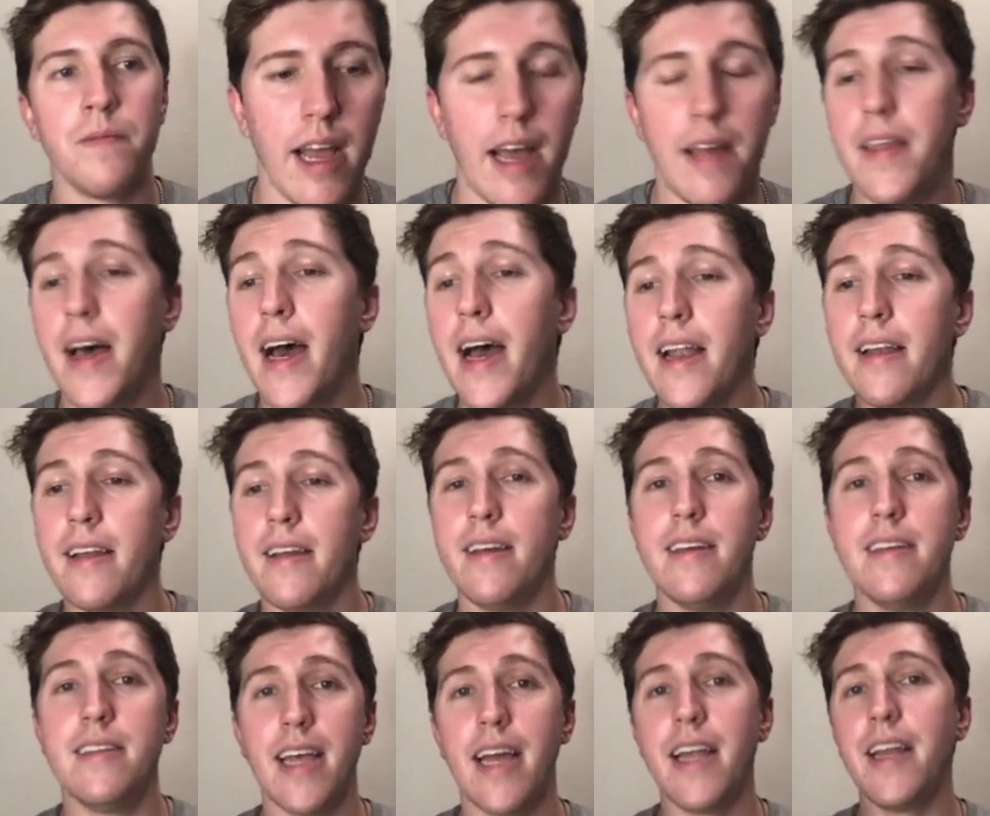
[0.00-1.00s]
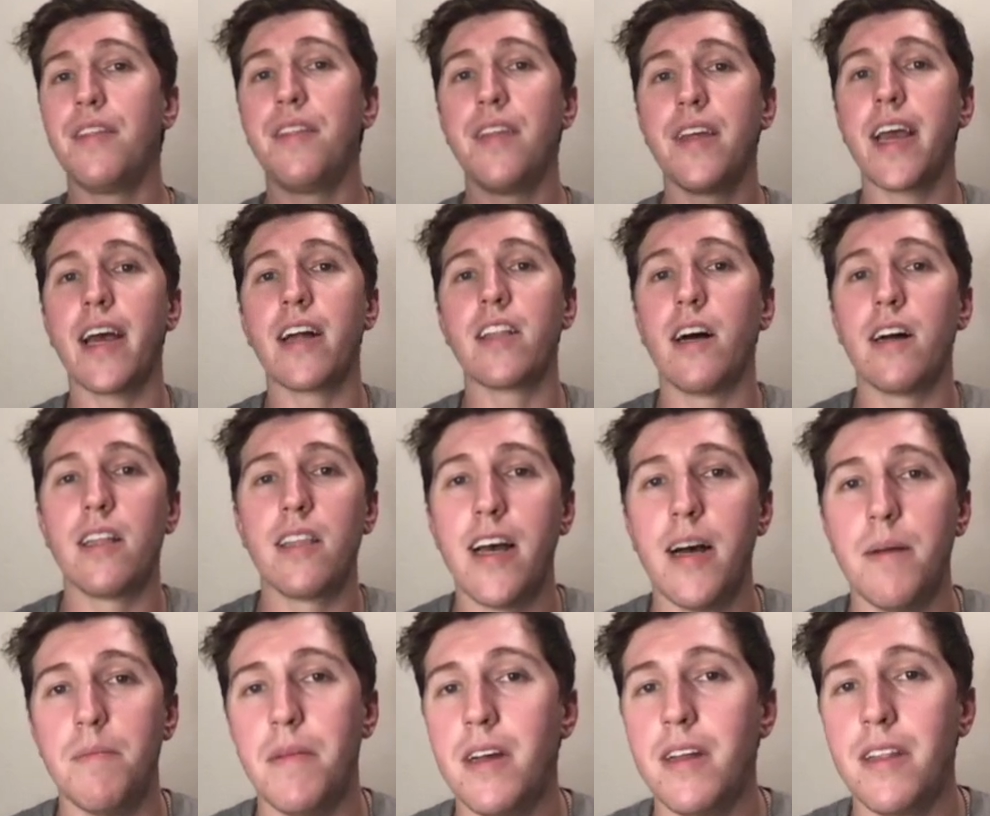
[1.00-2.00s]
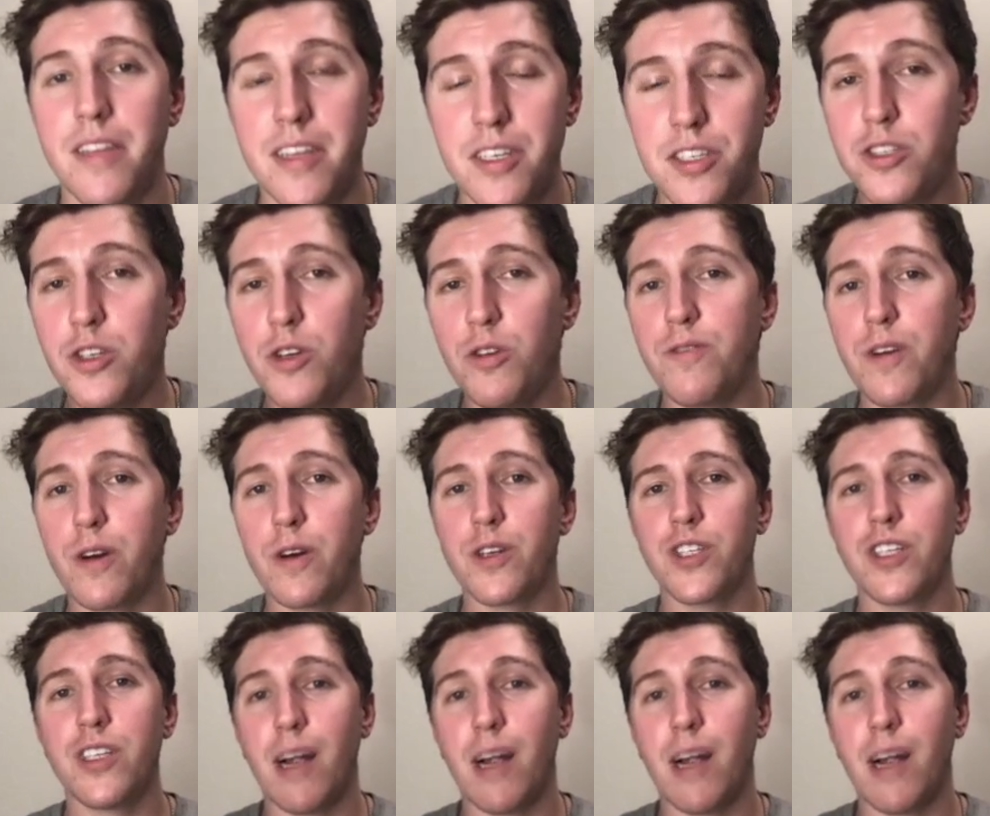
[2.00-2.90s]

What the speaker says: And that is AnythingLLM. This new version